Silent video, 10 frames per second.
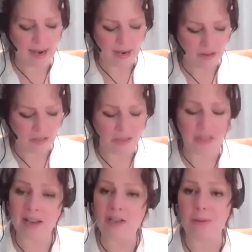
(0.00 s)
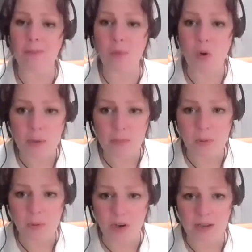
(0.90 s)
other things are more
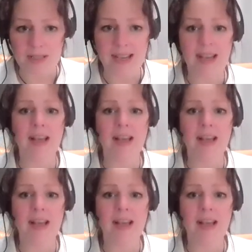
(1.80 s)
important